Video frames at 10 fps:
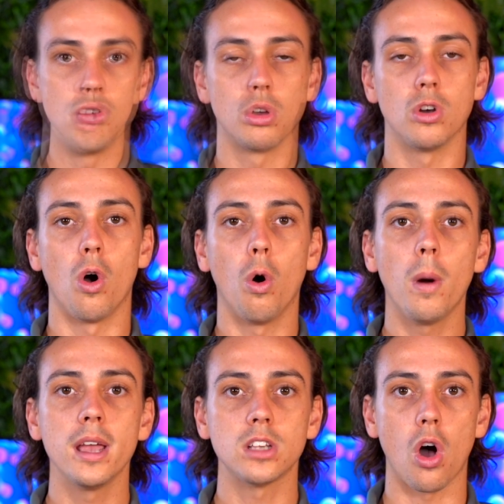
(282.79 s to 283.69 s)
You can
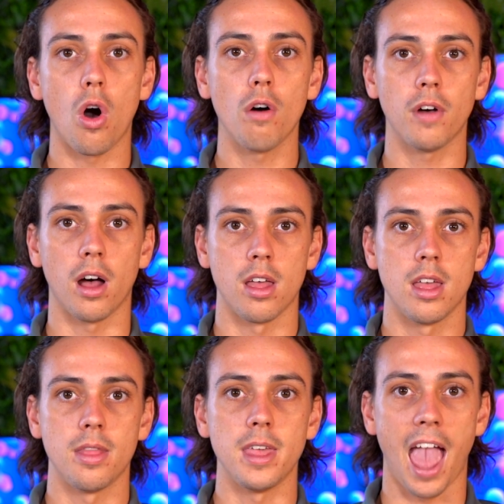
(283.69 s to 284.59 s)
always offer
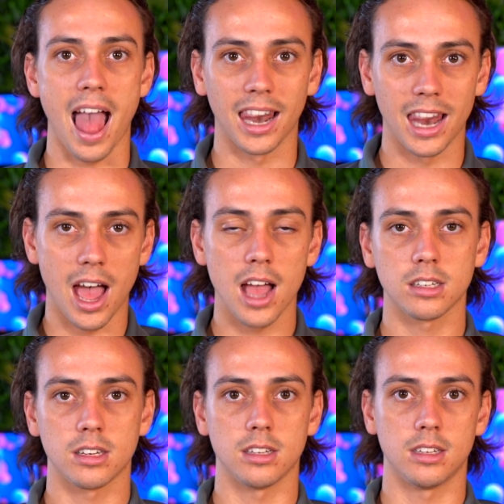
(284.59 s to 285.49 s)
the
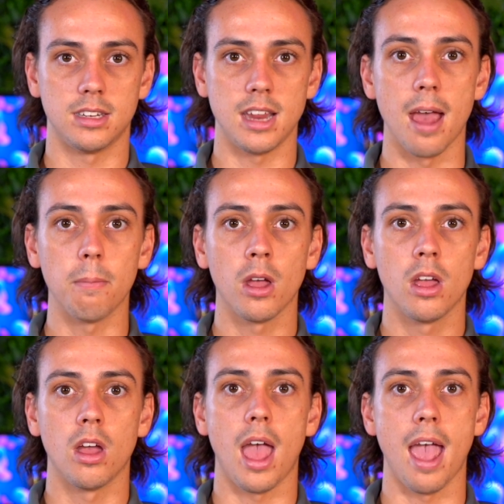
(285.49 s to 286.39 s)
last step
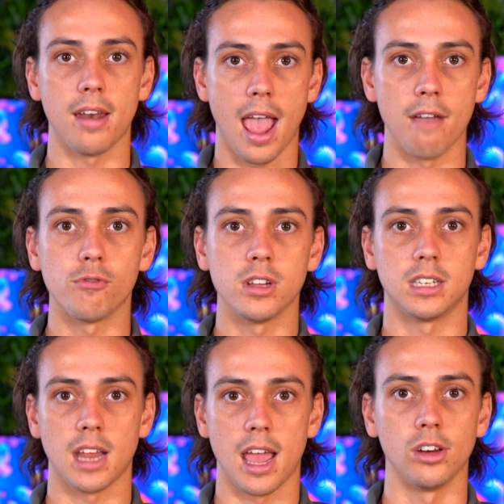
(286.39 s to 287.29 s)
at every
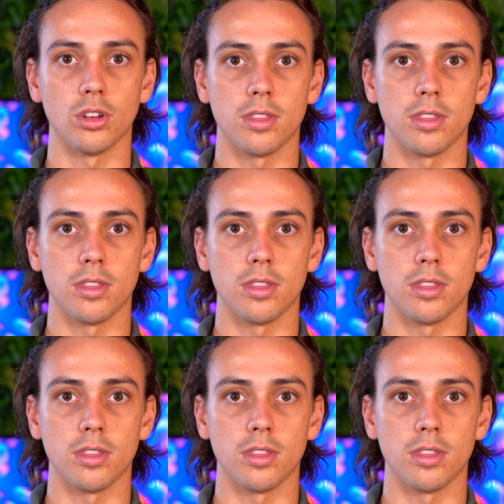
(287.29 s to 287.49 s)
stage.